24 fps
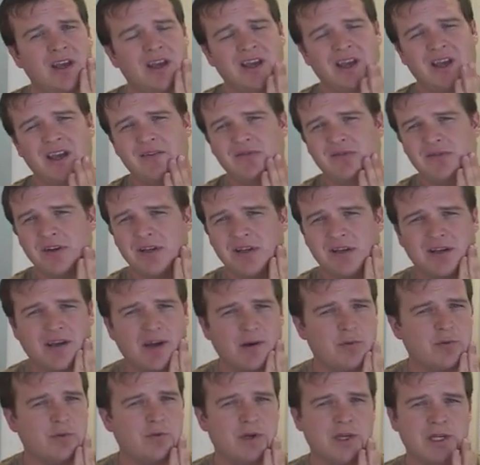Every
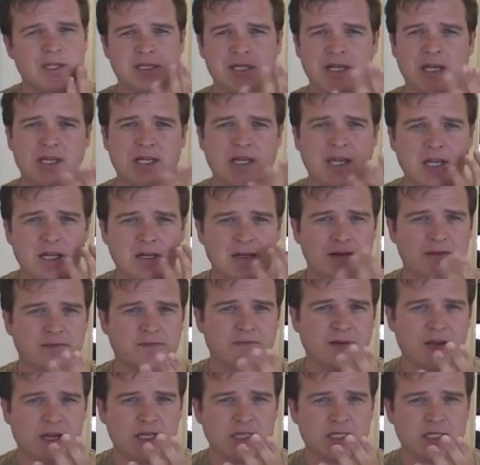couple weeks I'd get an
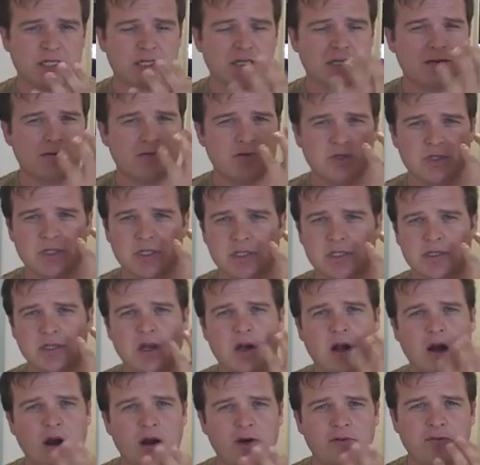infection, and it was just
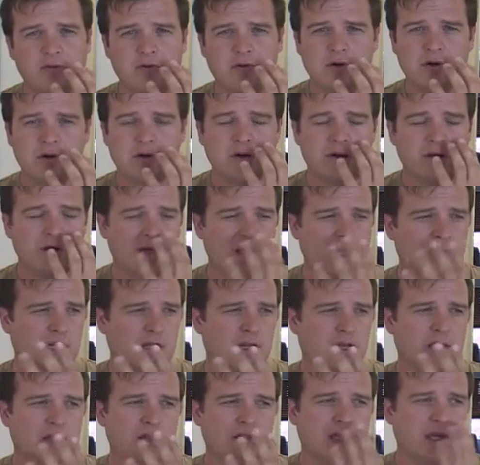awful, and
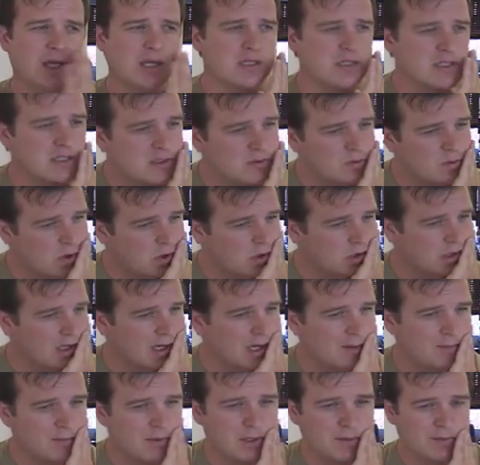it'd get
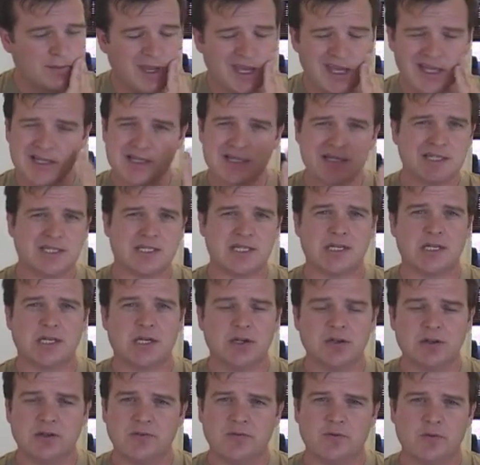swollen up and pains because I
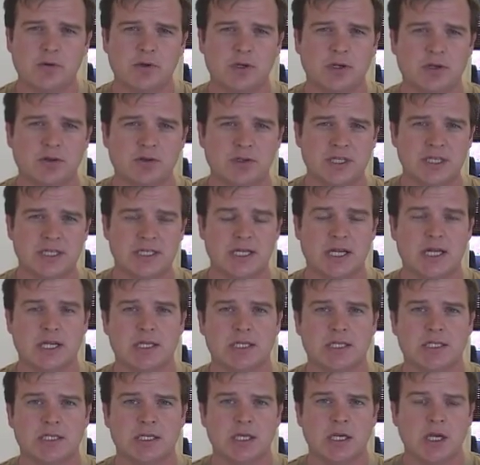couldn't afford to go to the
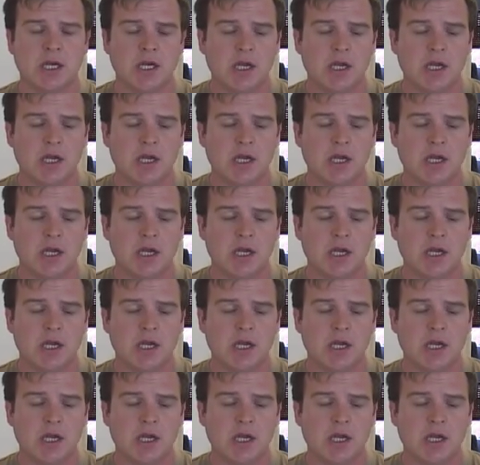dentist.